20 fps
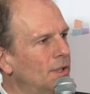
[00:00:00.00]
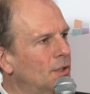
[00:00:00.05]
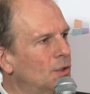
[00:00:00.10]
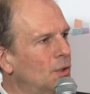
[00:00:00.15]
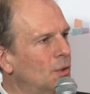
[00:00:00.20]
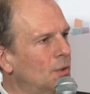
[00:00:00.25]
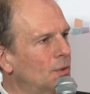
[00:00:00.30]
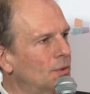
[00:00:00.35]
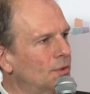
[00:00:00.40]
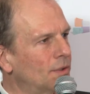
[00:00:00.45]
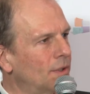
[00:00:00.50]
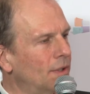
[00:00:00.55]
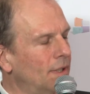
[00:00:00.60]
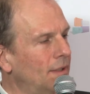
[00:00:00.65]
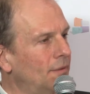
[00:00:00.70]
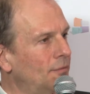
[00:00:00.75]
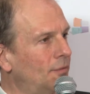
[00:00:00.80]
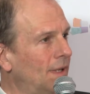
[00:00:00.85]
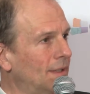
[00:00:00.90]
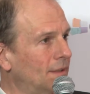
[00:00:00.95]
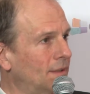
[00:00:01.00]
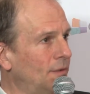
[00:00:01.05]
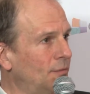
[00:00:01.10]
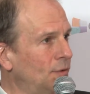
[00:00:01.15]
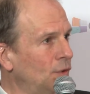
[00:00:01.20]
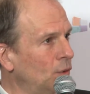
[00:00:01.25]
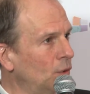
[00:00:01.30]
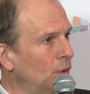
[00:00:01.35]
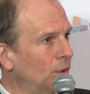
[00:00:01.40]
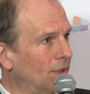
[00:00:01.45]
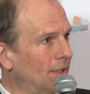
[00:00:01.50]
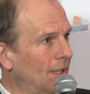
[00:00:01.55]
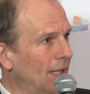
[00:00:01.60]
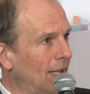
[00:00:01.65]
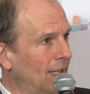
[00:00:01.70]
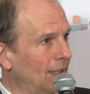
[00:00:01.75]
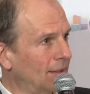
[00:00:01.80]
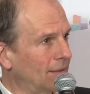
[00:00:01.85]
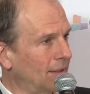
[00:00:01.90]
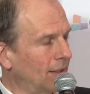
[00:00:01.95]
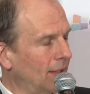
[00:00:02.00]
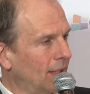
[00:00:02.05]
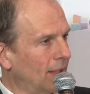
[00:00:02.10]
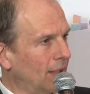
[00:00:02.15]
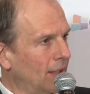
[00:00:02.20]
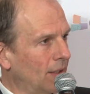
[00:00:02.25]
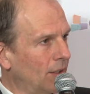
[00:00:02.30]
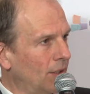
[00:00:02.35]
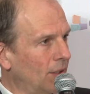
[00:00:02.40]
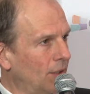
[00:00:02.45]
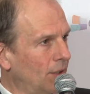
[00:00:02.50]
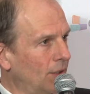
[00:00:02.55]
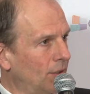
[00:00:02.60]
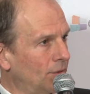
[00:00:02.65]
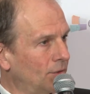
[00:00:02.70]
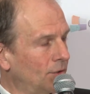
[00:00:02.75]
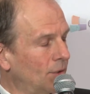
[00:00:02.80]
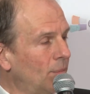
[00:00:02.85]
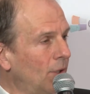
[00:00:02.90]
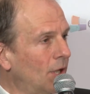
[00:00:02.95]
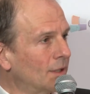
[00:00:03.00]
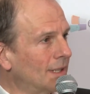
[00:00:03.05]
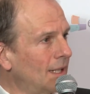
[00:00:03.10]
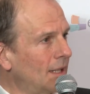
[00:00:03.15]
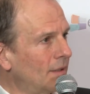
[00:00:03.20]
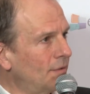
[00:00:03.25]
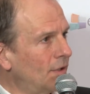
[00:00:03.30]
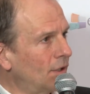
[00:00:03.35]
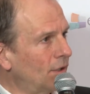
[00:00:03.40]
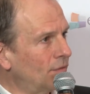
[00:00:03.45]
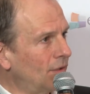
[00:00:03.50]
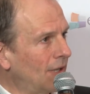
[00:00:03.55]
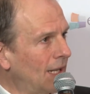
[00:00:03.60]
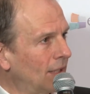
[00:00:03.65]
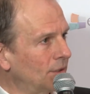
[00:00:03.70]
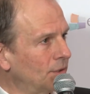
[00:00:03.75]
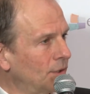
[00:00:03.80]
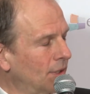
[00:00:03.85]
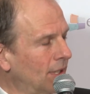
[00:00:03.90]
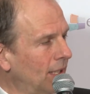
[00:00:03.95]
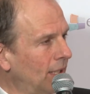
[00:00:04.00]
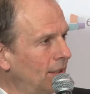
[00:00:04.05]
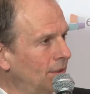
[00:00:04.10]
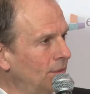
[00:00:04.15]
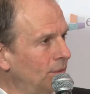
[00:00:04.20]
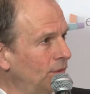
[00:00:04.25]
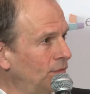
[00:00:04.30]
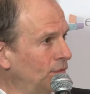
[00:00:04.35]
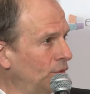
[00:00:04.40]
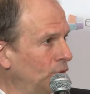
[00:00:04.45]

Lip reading: Because in fact, if you looked at the blood level of lidocaine,